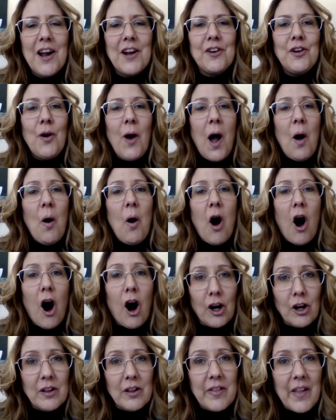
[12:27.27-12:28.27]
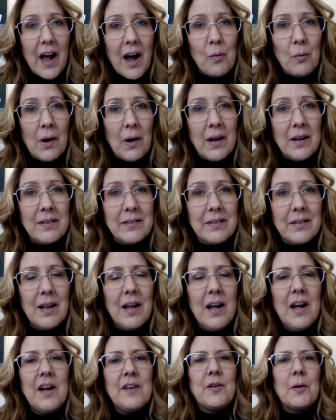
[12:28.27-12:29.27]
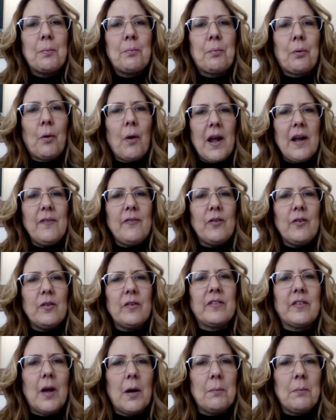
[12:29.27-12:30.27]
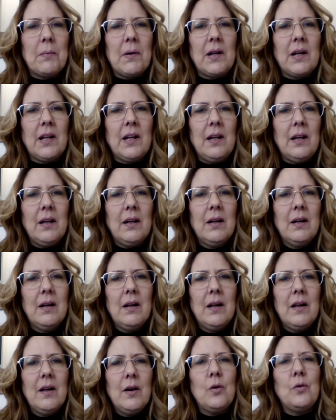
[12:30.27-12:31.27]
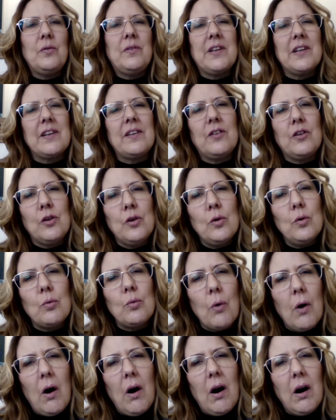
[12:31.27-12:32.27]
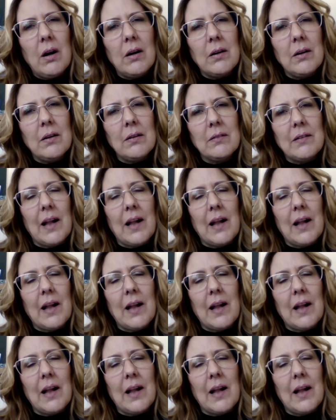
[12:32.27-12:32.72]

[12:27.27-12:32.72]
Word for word: You know how hard that was to pray for somebody who did you wrong?